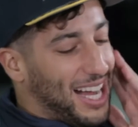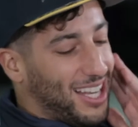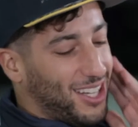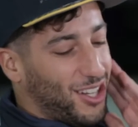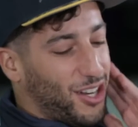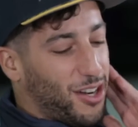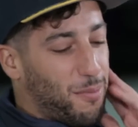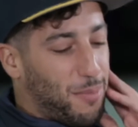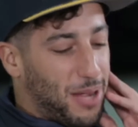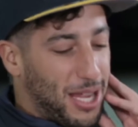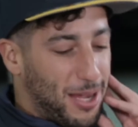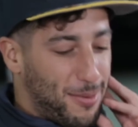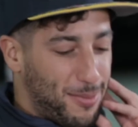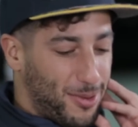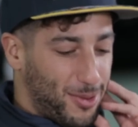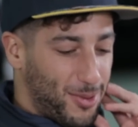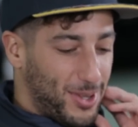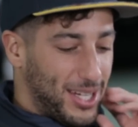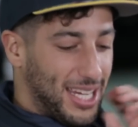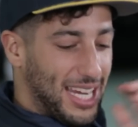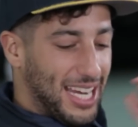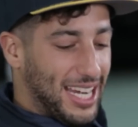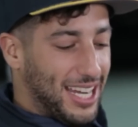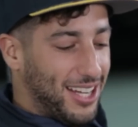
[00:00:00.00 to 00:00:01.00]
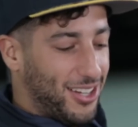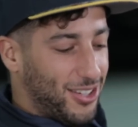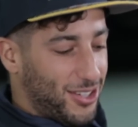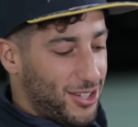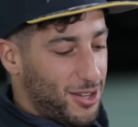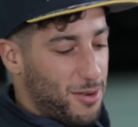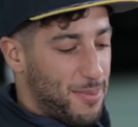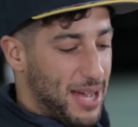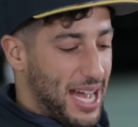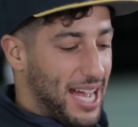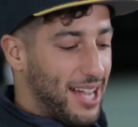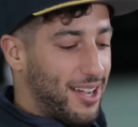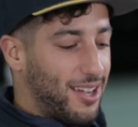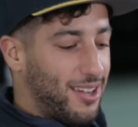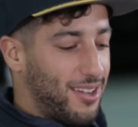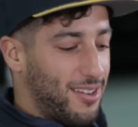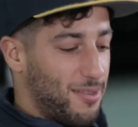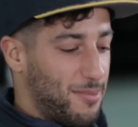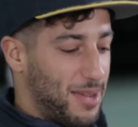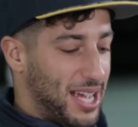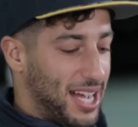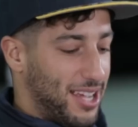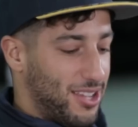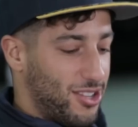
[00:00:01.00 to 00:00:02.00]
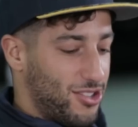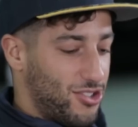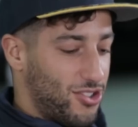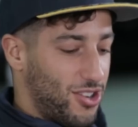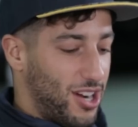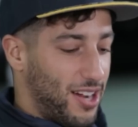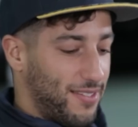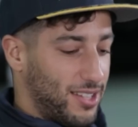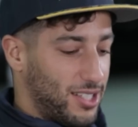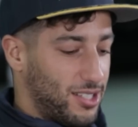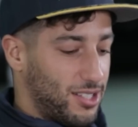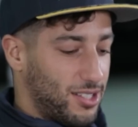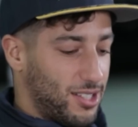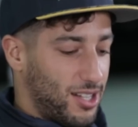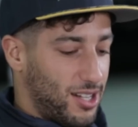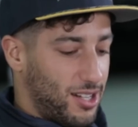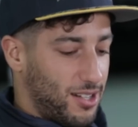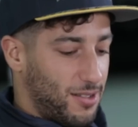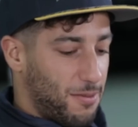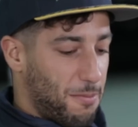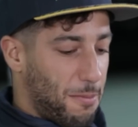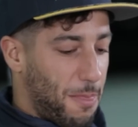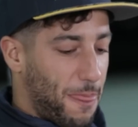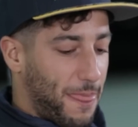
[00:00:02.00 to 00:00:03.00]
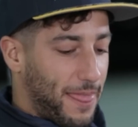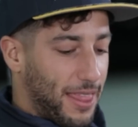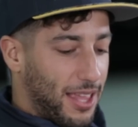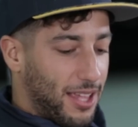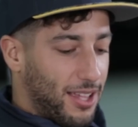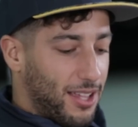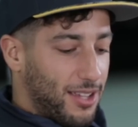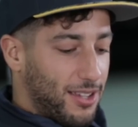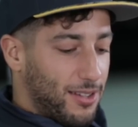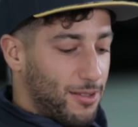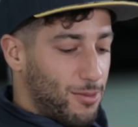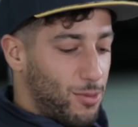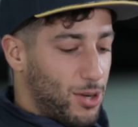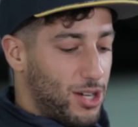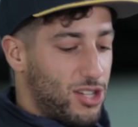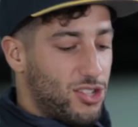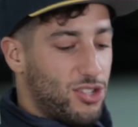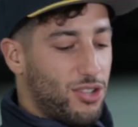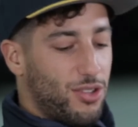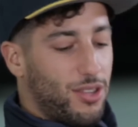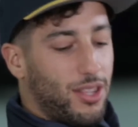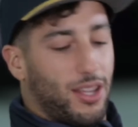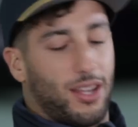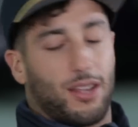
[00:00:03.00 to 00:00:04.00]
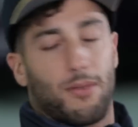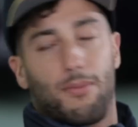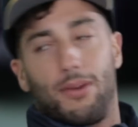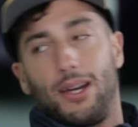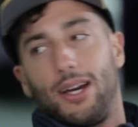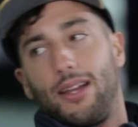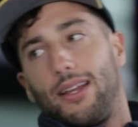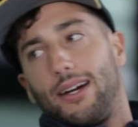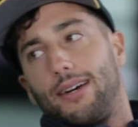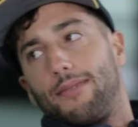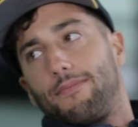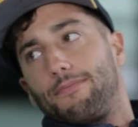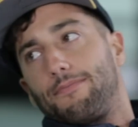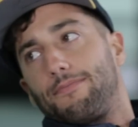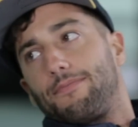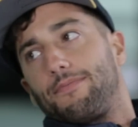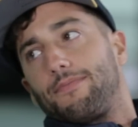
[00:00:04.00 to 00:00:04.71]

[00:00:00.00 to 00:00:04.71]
a lot of people were getting on your back about your driving style. What did you think about that?